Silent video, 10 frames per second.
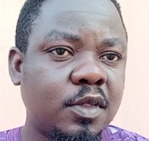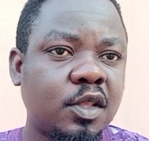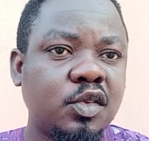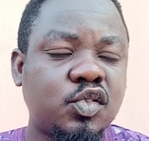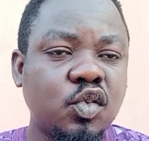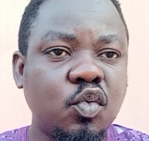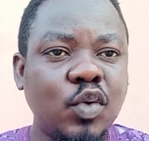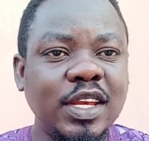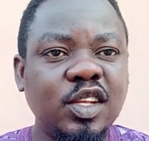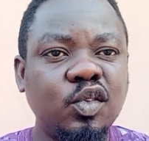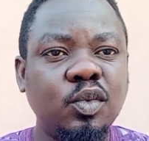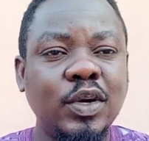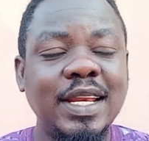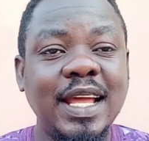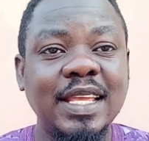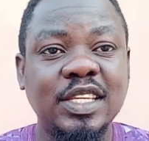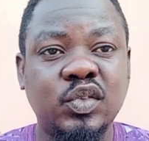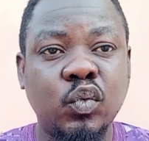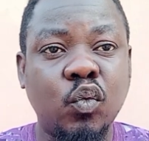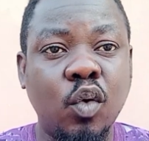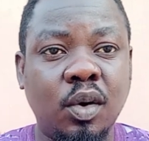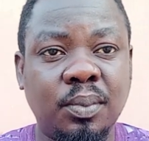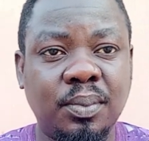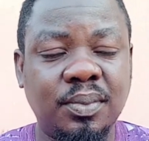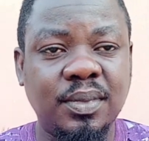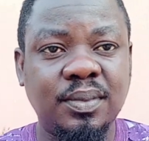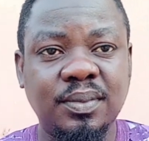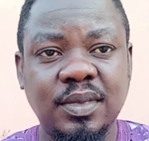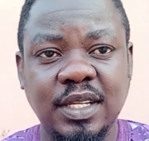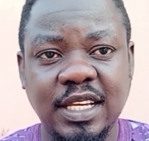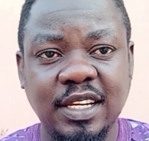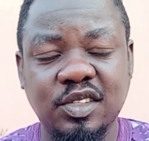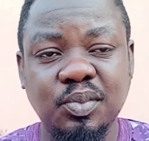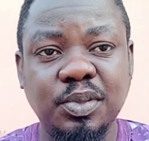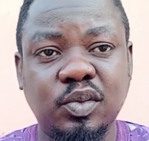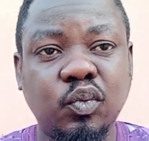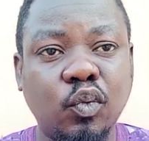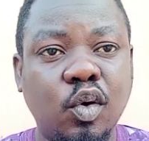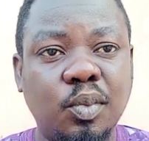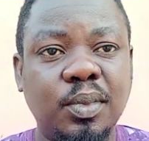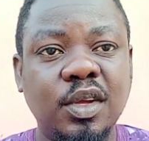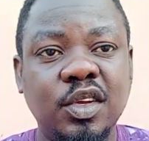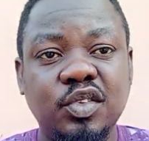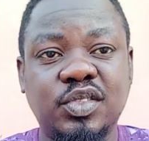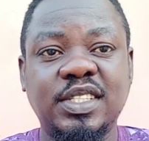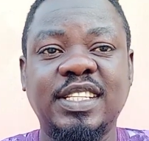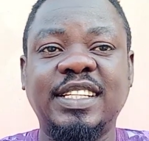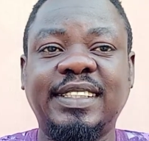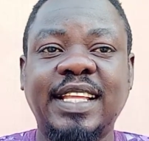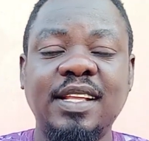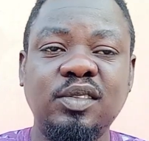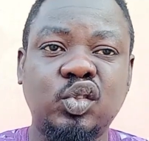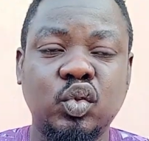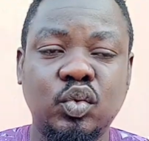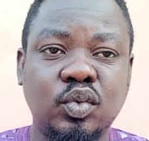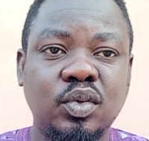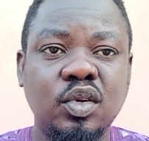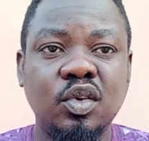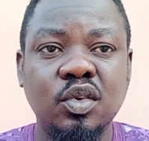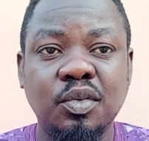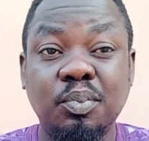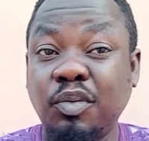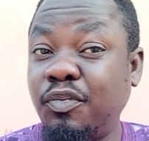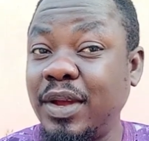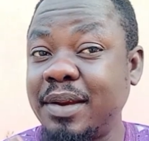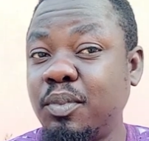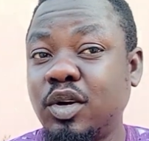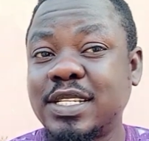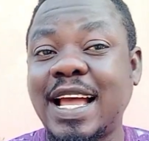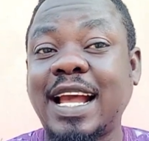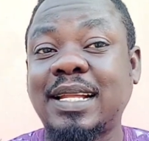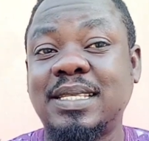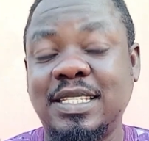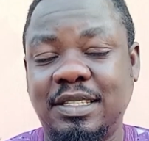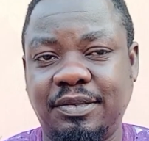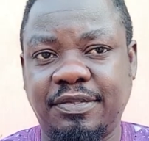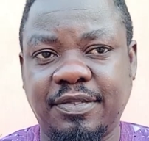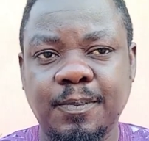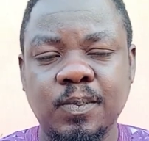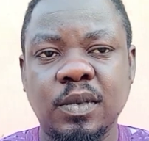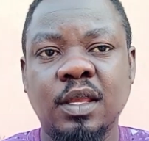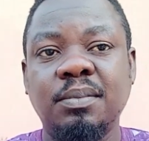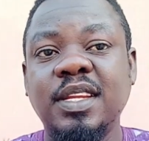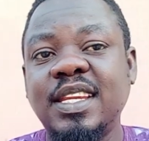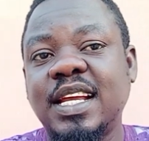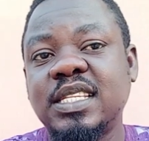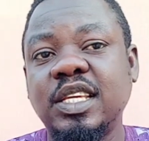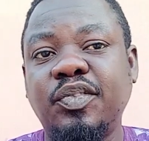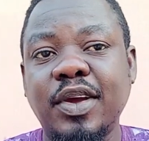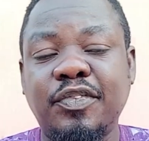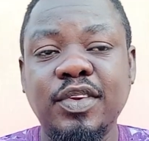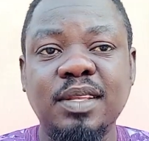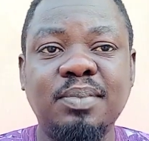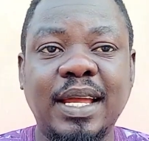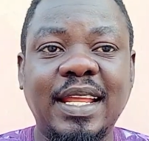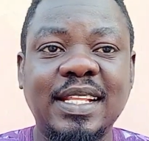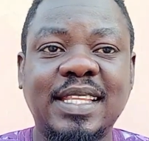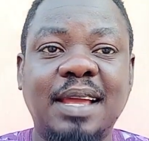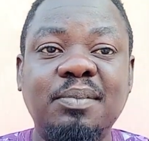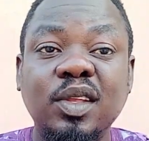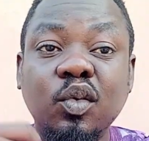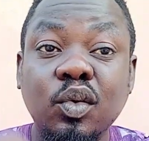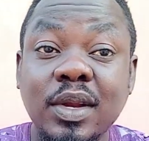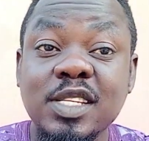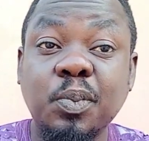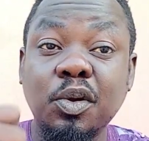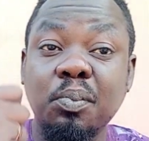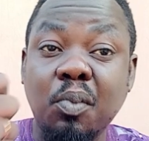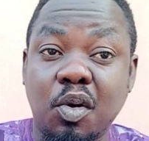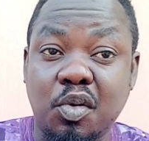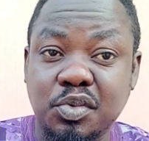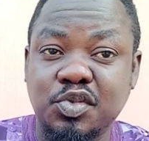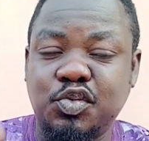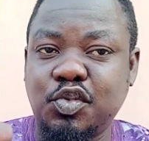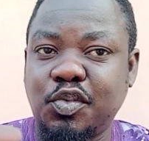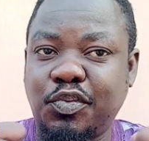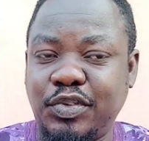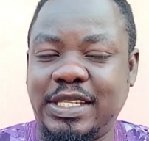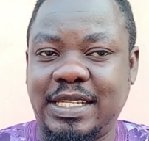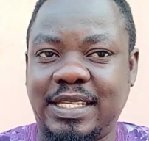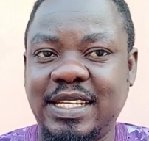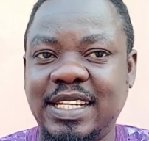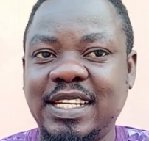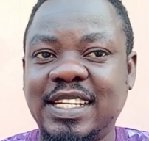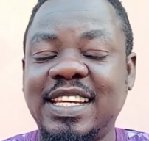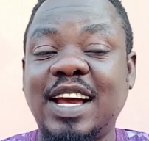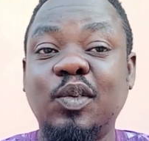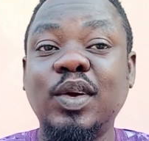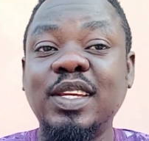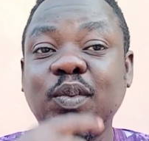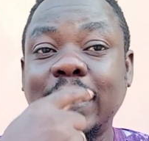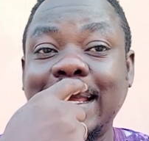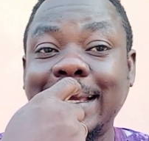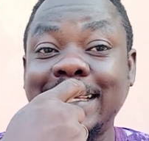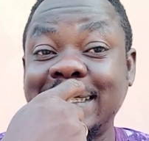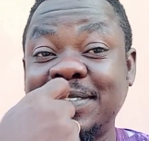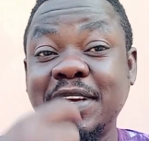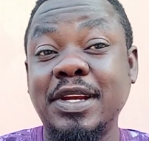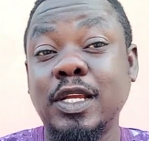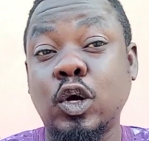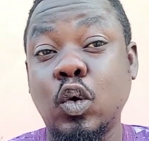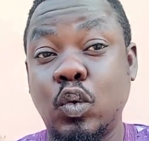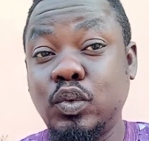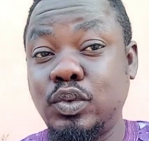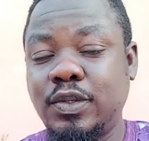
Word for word: so when the weather is warm a little bit warm you see they tend to be very much active meaning that if you are feeding by that time they will respond more to your feeding than when the weather is very cold